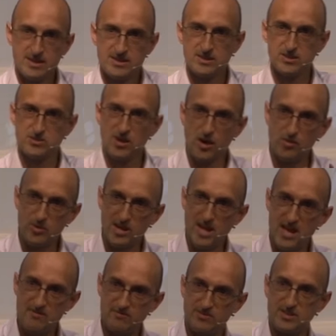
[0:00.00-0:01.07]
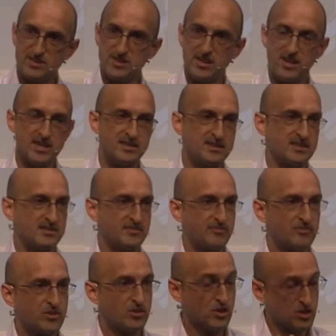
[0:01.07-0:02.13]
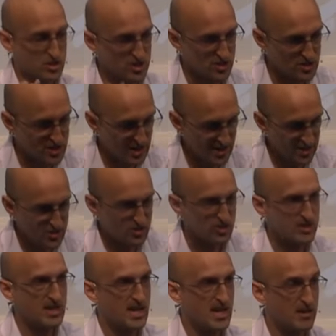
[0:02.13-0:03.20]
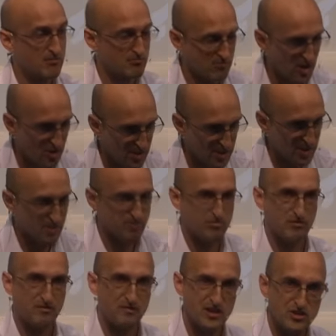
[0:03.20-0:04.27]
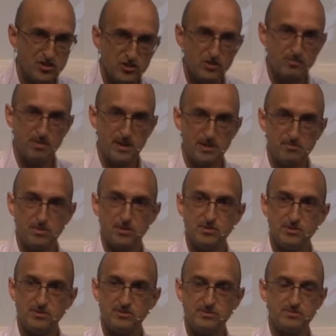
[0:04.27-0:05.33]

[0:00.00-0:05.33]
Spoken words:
So I want to emphasize that diligent, heroic, professional people